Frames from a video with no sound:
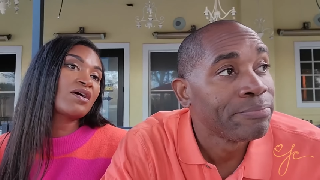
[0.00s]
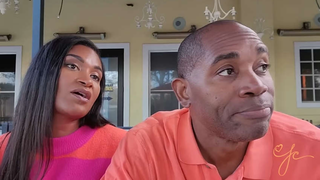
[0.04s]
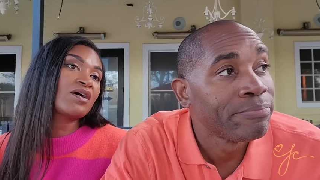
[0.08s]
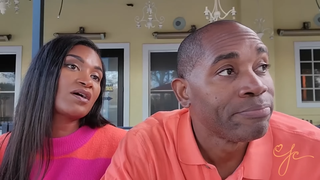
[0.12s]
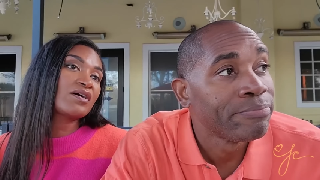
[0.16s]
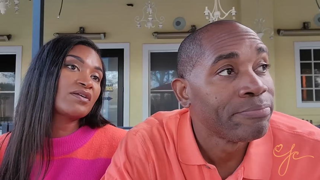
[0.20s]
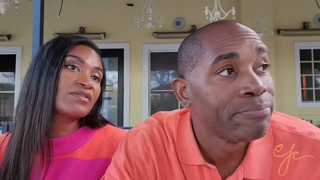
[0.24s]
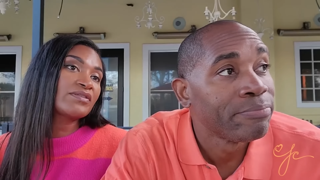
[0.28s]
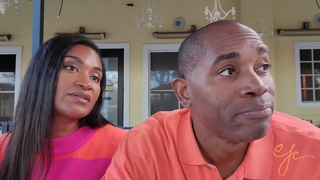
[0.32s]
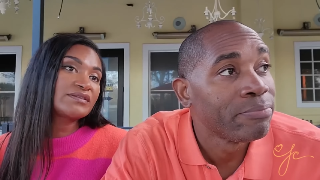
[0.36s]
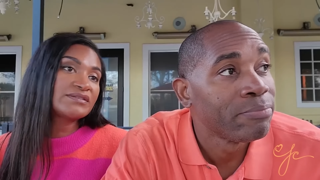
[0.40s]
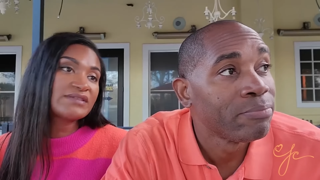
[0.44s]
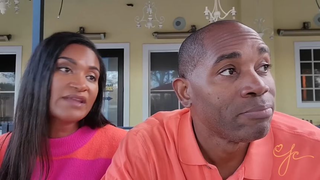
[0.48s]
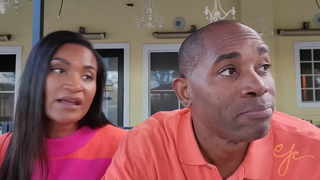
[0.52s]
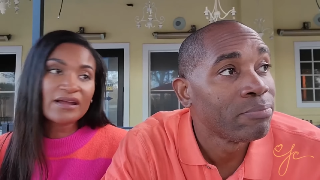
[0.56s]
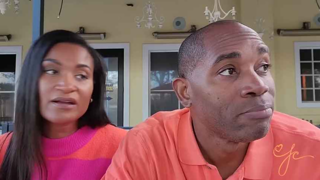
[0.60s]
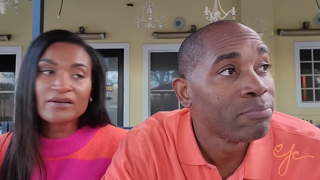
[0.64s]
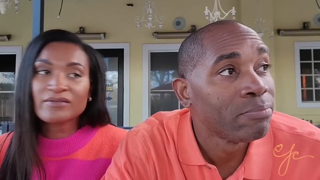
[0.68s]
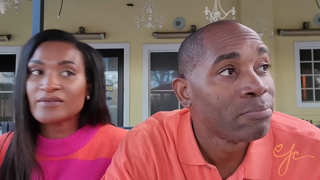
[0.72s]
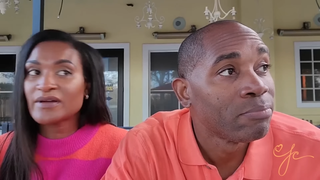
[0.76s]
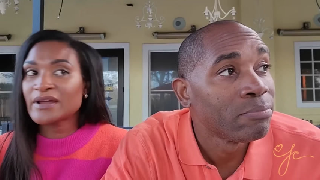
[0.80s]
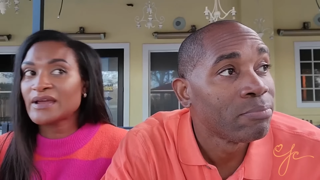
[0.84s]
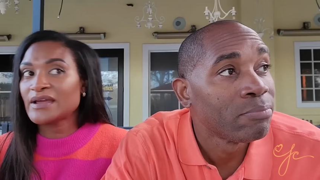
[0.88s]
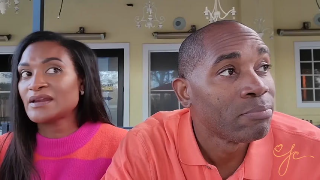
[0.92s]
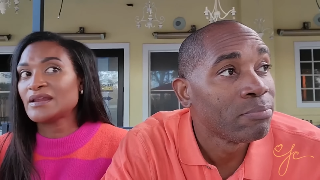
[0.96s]
Speaker 1: all the
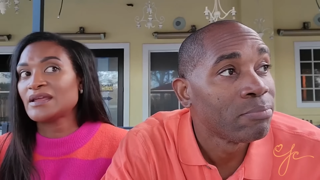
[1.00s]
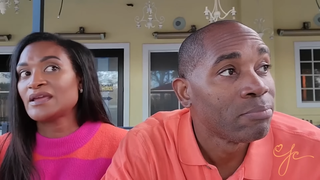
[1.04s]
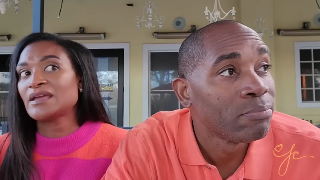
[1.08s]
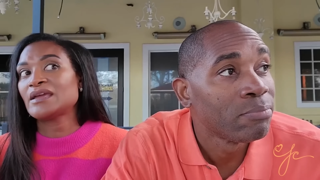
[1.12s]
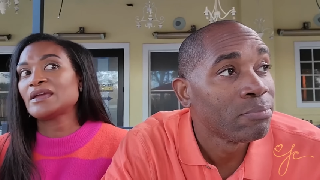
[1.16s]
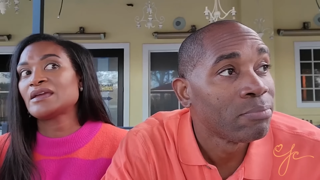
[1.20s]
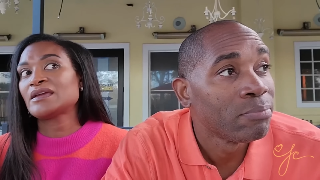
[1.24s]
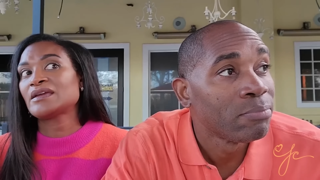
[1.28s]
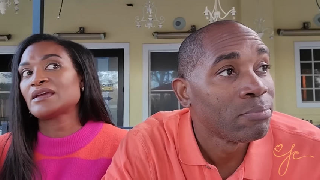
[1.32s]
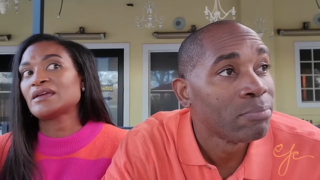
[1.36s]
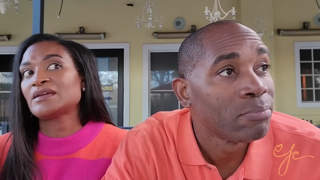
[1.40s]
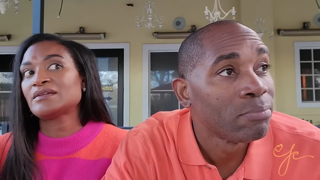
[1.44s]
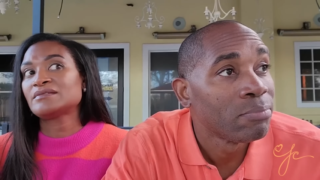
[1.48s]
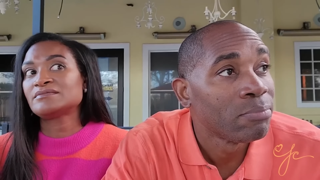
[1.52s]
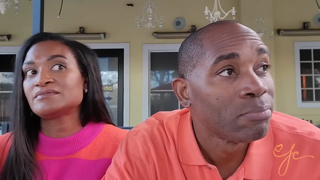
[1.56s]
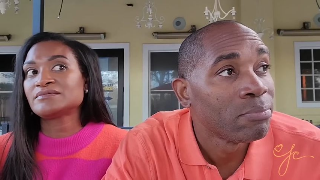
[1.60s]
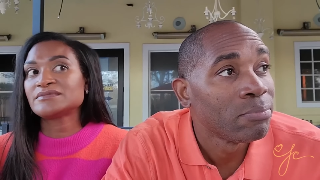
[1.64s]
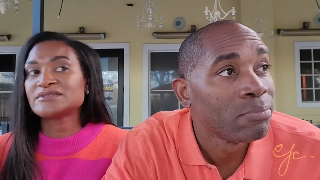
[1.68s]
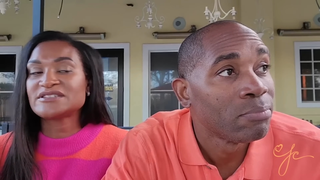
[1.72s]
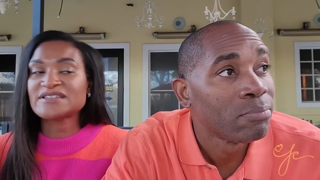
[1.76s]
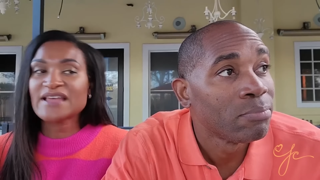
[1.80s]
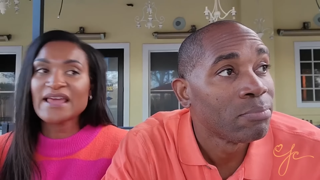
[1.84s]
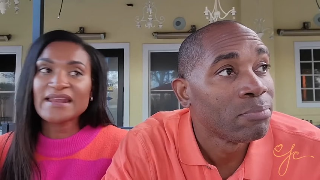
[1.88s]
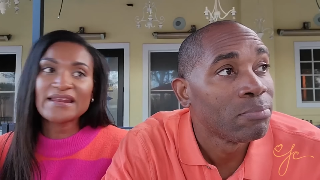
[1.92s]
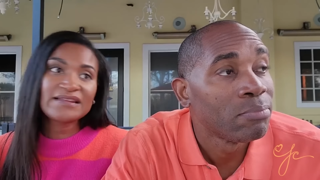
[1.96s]
decorating
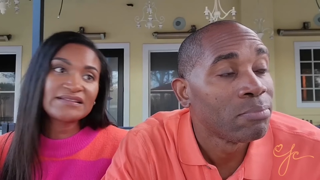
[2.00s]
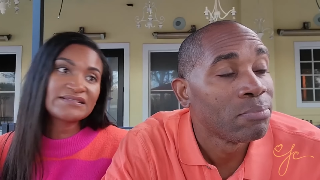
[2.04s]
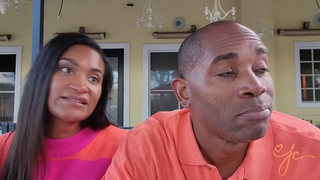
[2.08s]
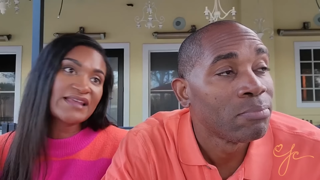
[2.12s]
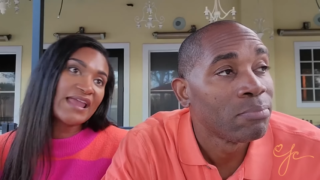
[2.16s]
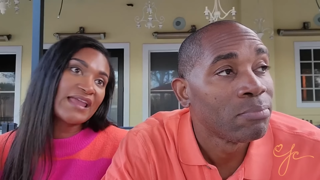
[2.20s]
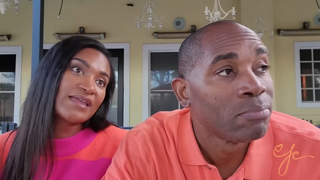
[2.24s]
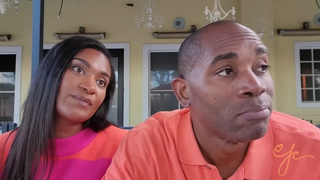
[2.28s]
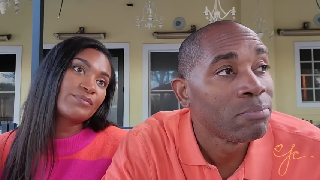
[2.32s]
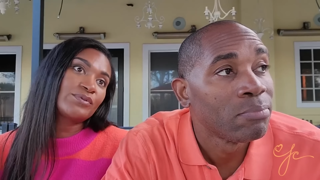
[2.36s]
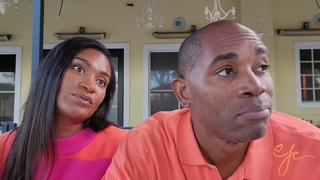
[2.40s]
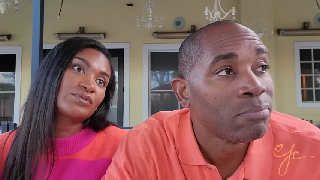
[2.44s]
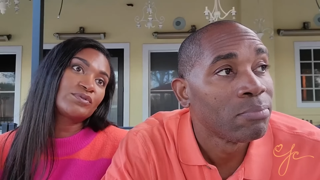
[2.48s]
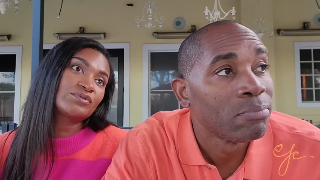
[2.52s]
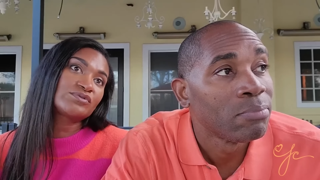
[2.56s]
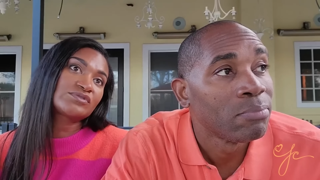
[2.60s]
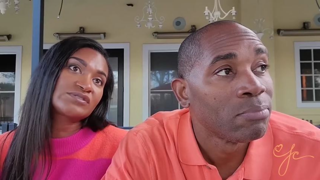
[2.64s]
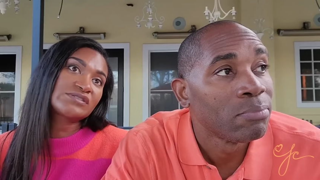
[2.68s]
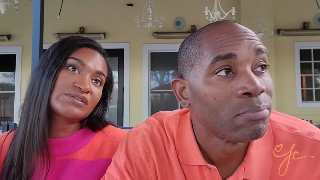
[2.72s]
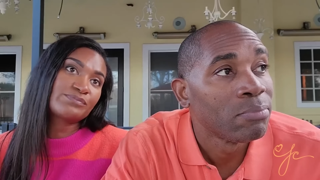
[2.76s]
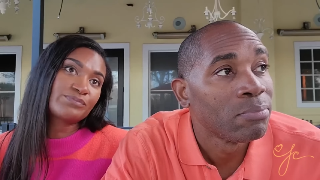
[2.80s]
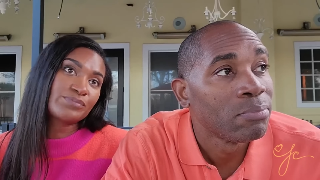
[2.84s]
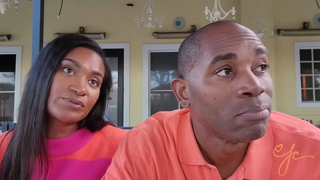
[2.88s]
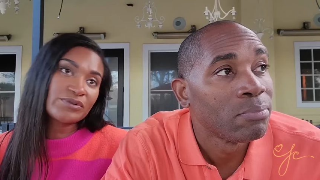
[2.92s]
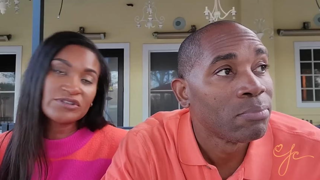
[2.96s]
and setting
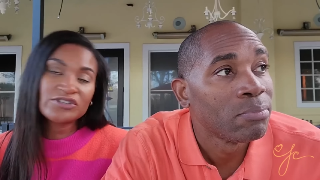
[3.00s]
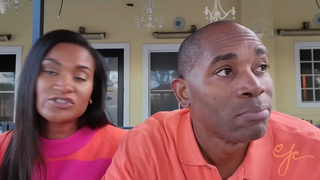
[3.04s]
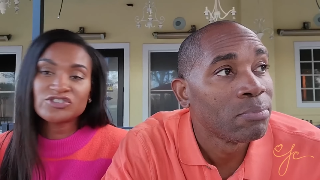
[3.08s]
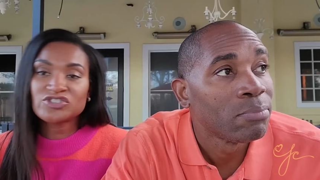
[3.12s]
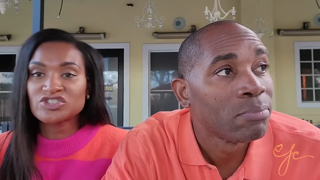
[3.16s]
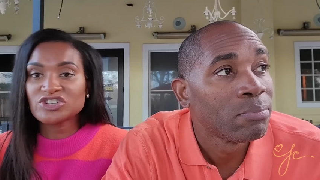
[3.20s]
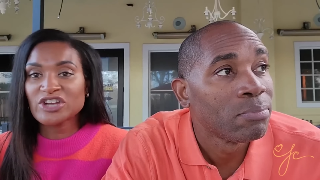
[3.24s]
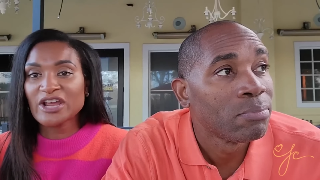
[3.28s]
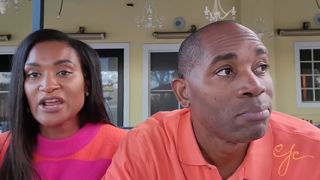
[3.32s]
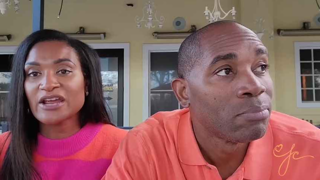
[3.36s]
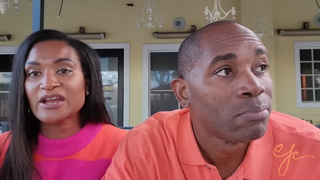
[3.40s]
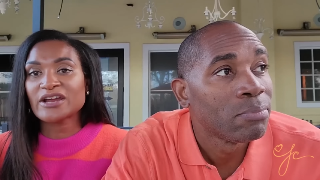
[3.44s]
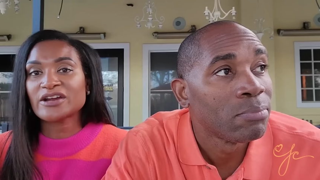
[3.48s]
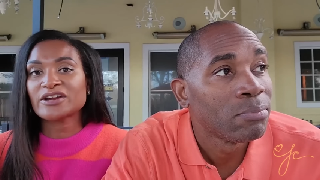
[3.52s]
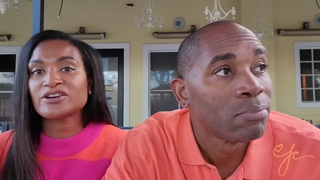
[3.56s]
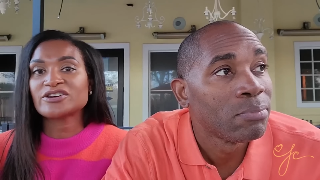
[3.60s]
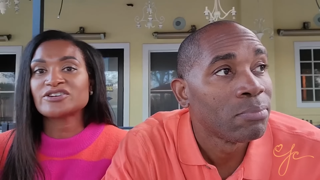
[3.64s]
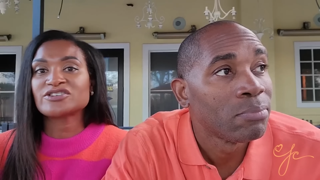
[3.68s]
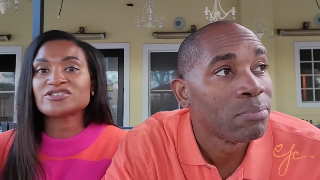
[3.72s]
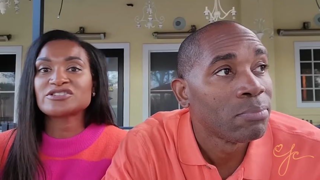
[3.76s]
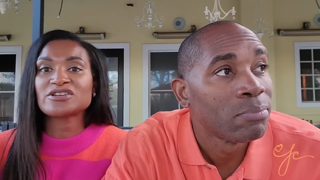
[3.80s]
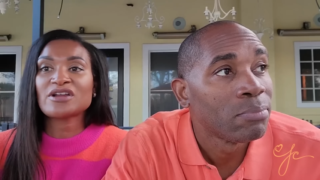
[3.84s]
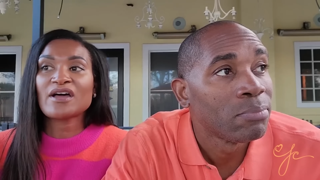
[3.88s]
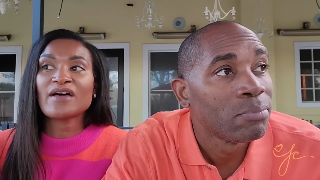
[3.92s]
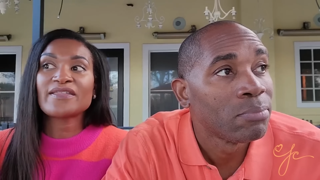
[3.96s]
tables and pulling
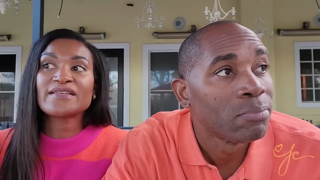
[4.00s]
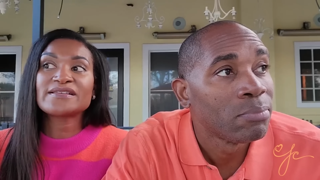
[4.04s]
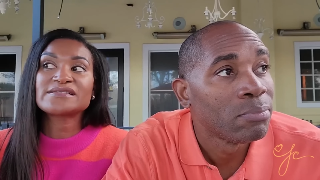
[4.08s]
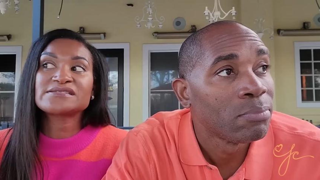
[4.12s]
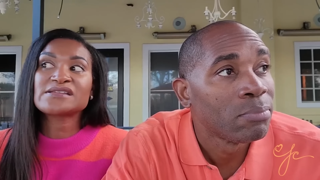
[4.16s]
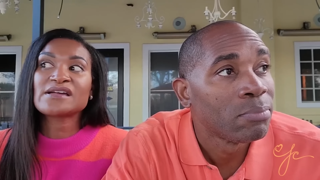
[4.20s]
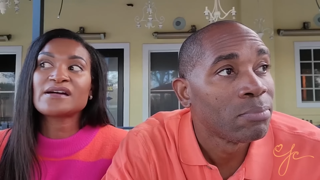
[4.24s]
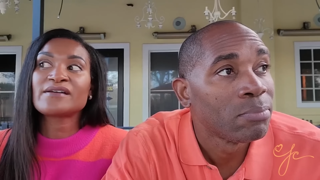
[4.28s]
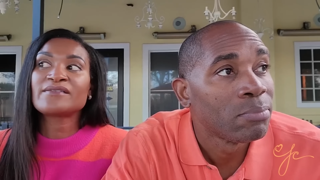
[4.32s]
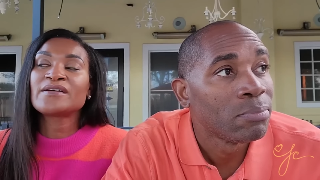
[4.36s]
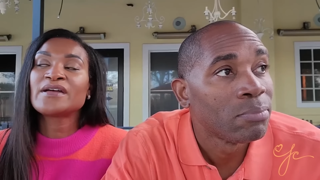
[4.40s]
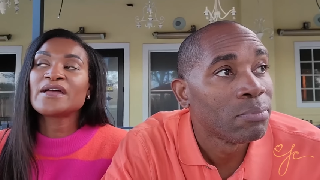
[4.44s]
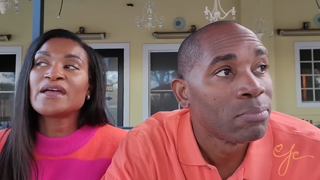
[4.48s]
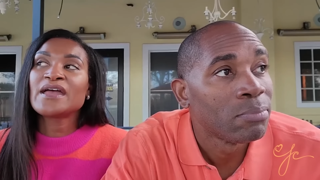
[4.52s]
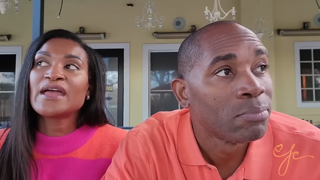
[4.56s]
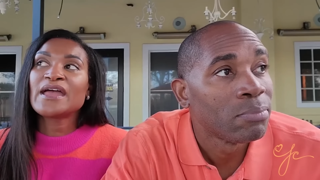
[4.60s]
chairs and all that stuff.